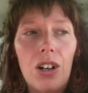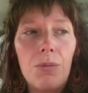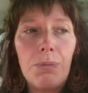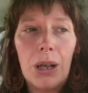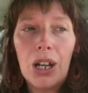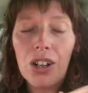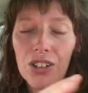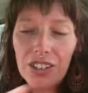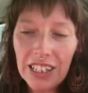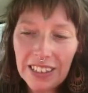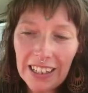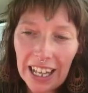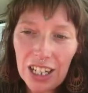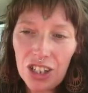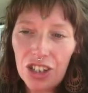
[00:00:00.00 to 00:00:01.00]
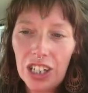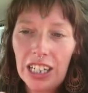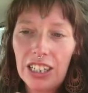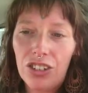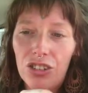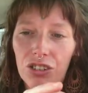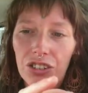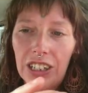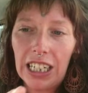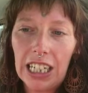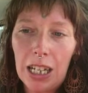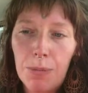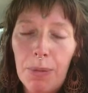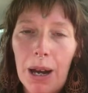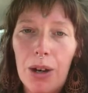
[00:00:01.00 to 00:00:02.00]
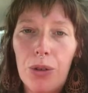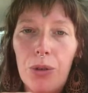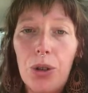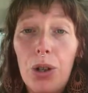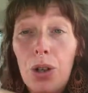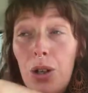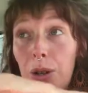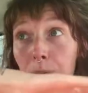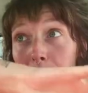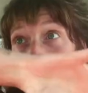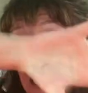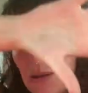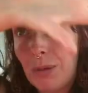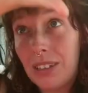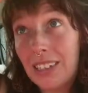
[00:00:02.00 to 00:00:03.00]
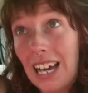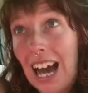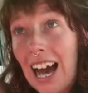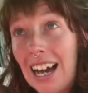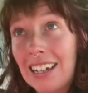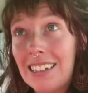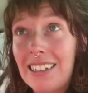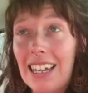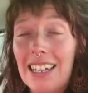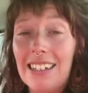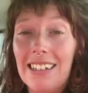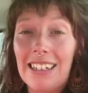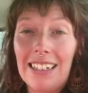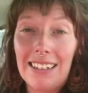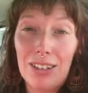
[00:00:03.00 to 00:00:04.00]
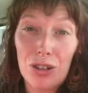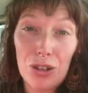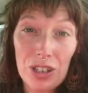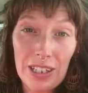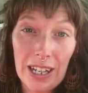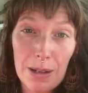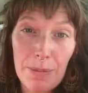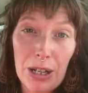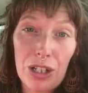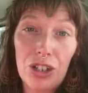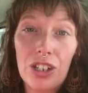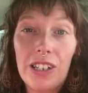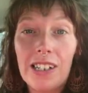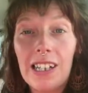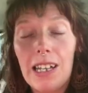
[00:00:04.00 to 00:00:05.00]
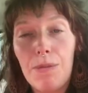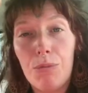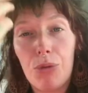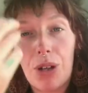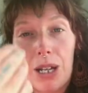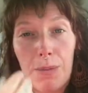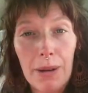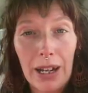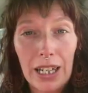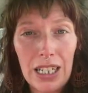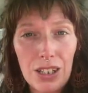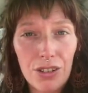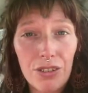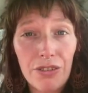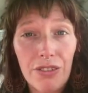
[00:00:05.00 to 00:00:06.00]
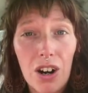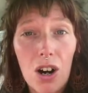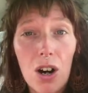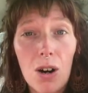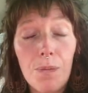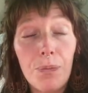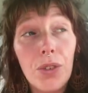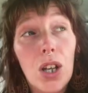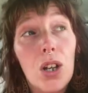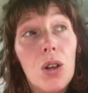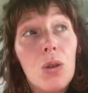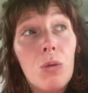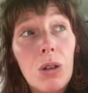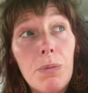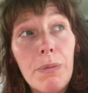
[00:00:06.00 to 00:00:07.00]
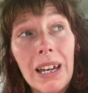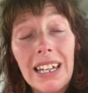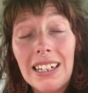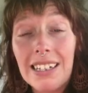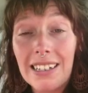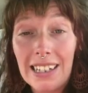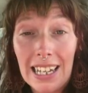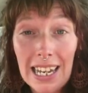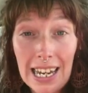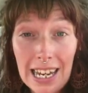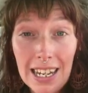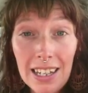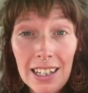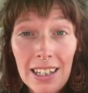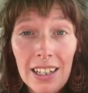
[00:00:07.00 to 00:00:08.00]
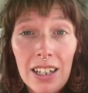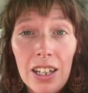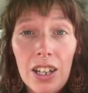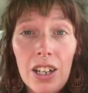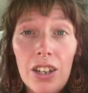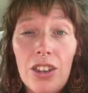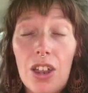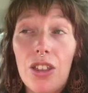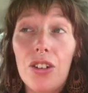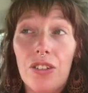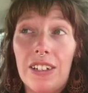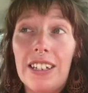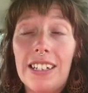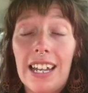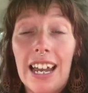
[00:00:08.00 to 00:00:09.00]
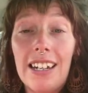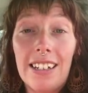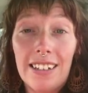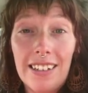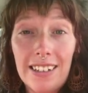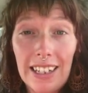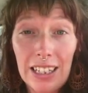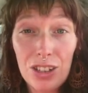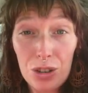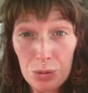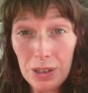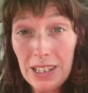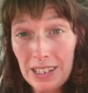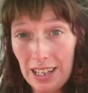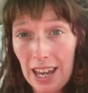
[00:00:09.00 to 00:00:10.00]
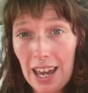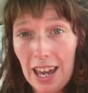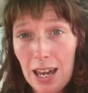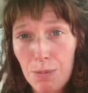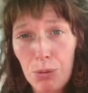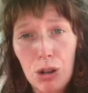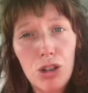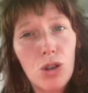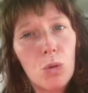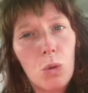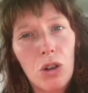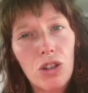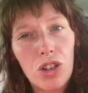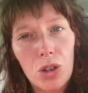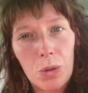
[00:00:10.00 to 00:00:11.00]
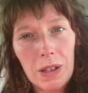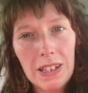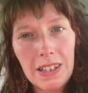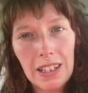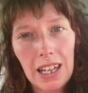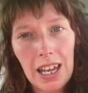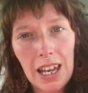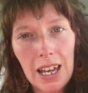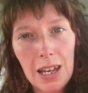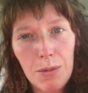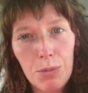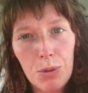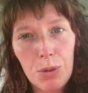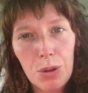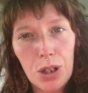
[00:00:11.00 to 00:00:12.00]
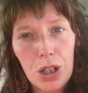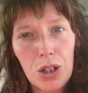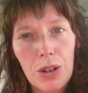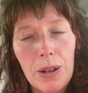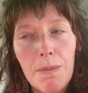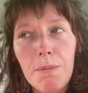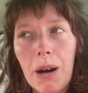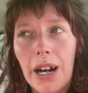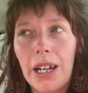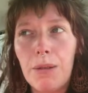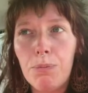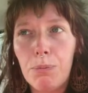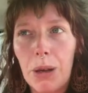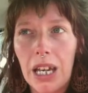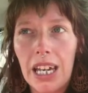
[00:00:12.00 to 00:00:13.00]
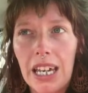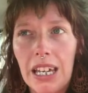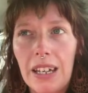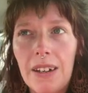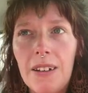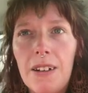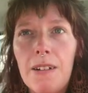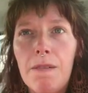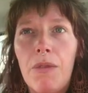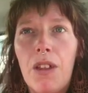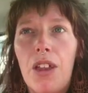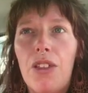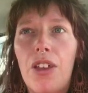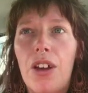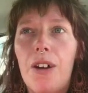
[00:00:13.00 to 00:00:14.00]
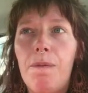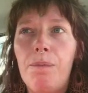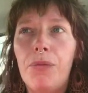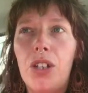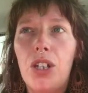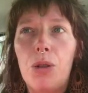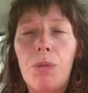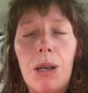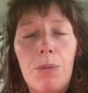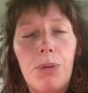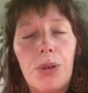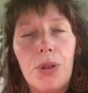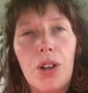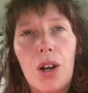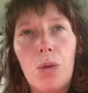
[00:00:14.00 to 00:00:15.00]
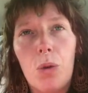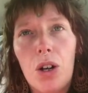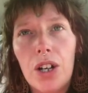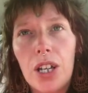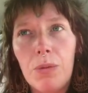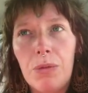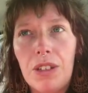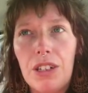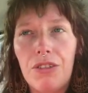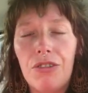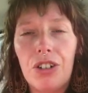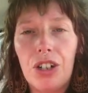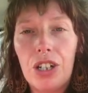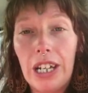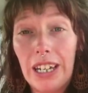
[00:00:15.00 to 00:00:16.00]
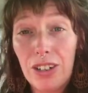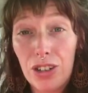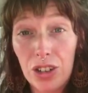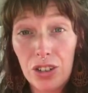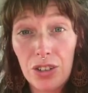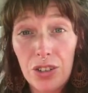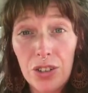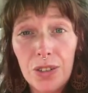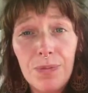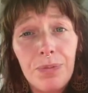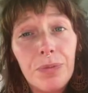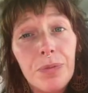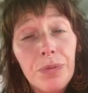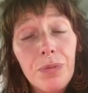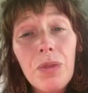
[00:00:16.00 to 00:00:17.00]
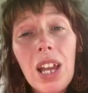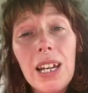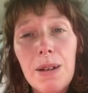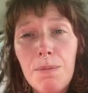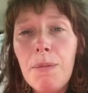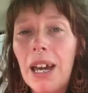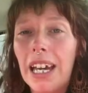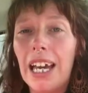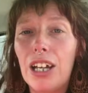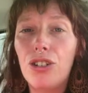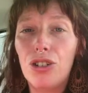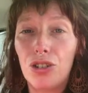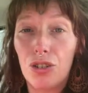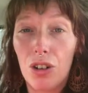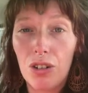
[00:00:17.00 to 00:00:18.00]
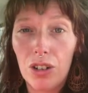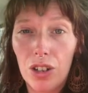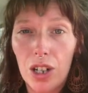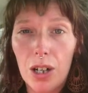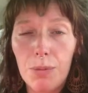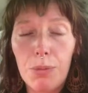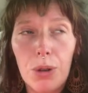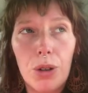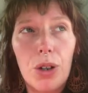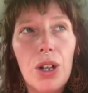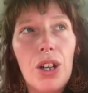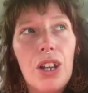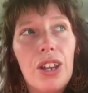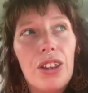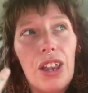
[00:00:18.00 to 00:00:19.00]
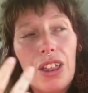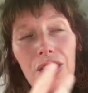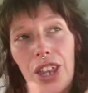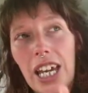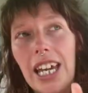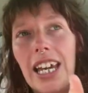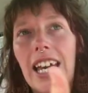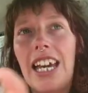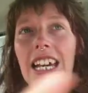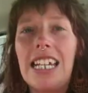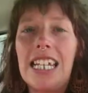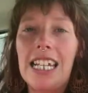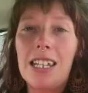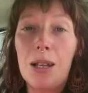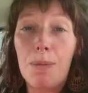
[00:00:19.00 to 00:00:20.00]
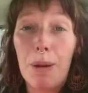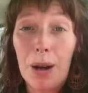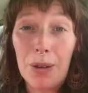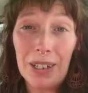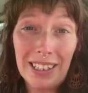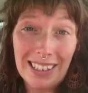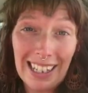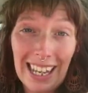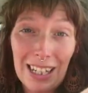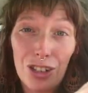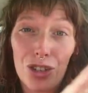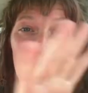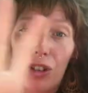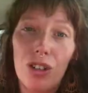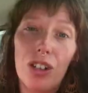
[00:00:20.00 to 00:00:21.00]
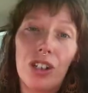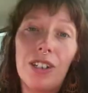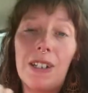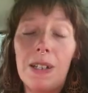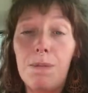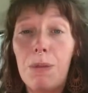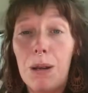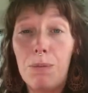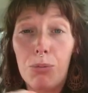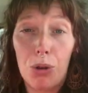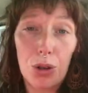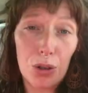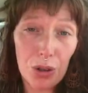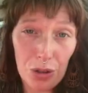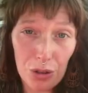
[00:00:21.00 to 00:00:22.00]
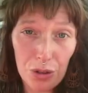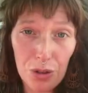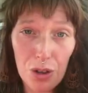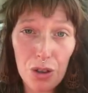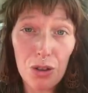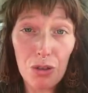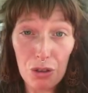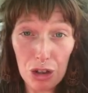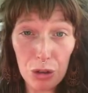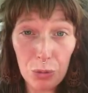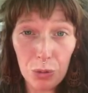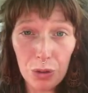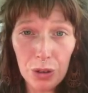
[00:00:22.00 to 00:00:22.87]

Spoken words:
because this energy is really about being able to access these other dimensions and then bring it back into form, we may see that there is a tendency to escape or to want to escape. It might be that people that are working with different addictions it may get stronger, but the thing is, it's getting stronger because it's been broken through.